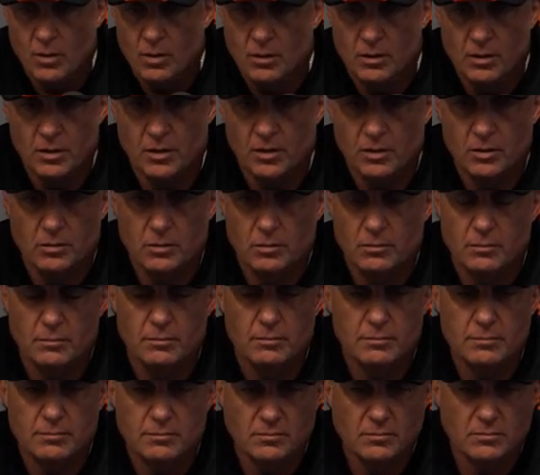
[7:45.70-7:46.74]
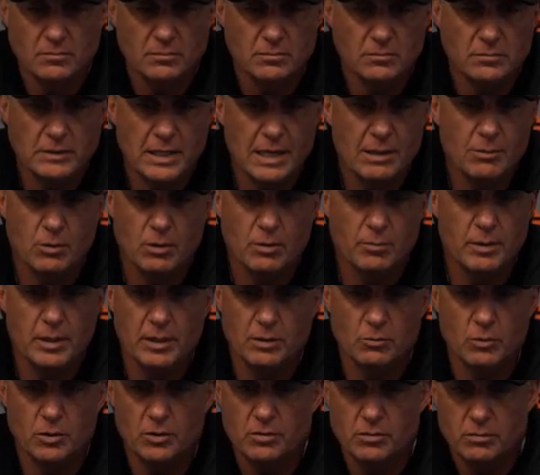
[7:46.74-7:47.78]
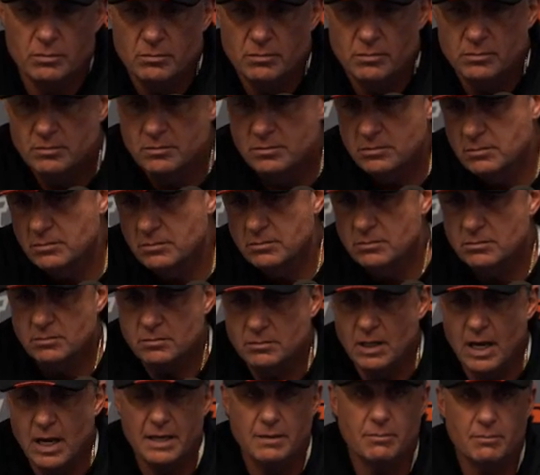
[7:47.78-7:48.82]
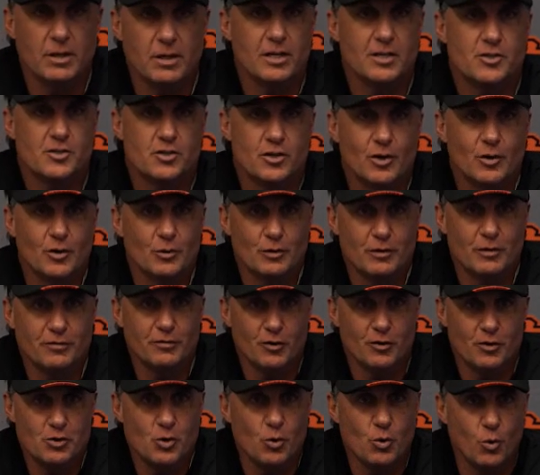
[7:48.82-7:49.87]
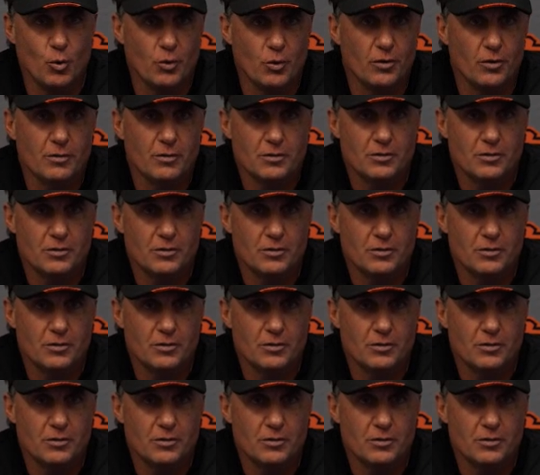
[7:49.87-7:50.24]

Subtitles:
that would have been with 9 minutes to go in the first quarter.